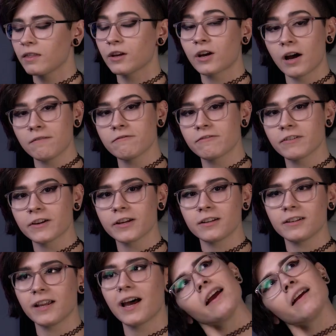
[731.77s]
The
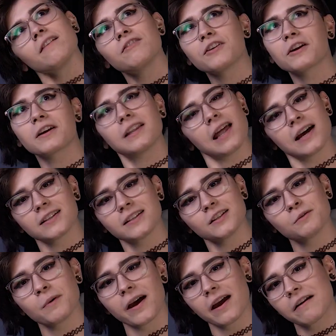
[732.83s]
comfort, if you're a
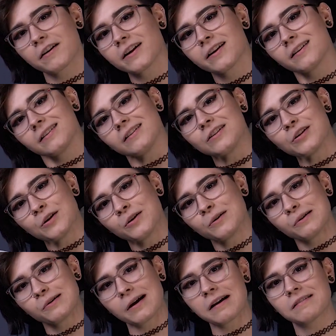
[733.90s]
glasses wearer,
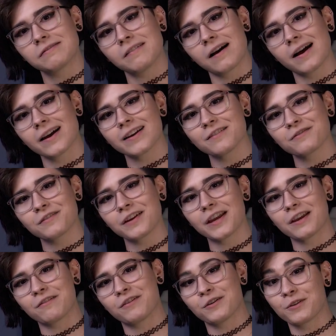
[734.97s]
2 out of 5.
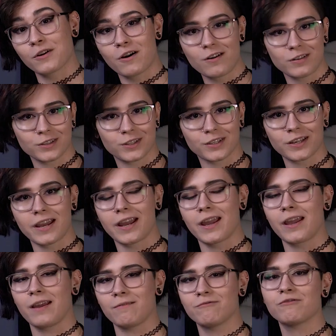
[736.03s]
If you're not,
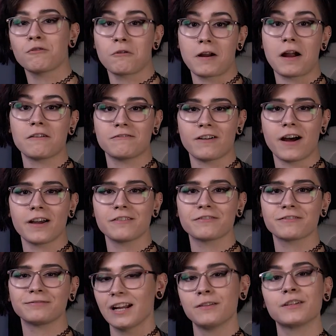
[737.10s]
a 4 out of 5.
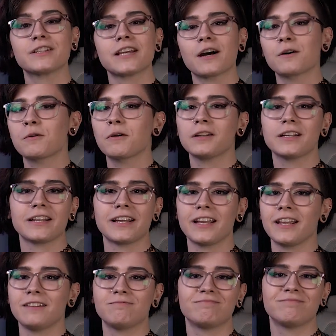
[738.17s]
And the sound
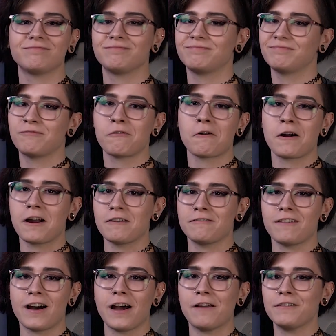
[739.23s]
quality, 4 out of
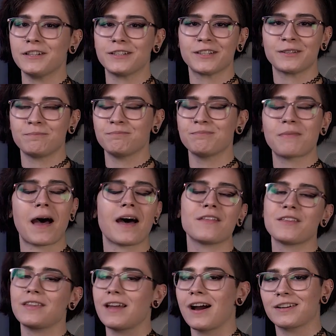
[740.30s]
5. It's
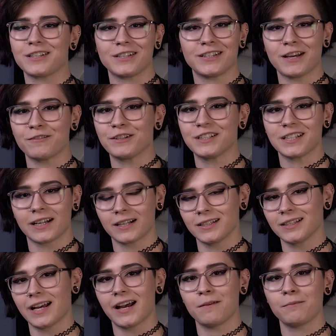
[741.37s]
better than the Arctis 7s, like I
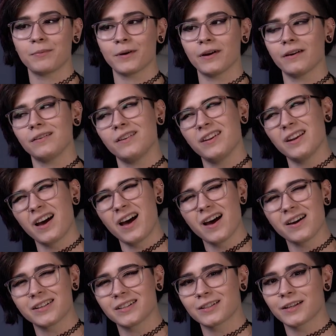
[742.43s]
said, but
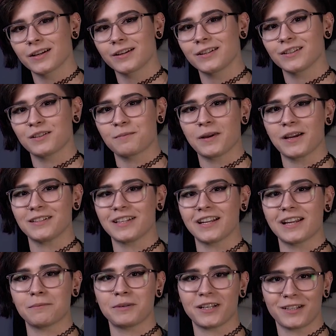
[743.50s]
not as good as the
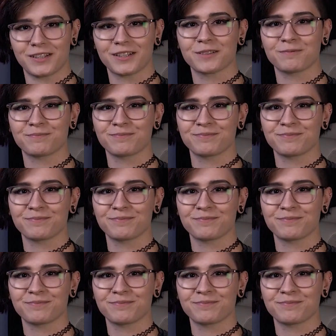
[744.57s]
Beyerdynamics.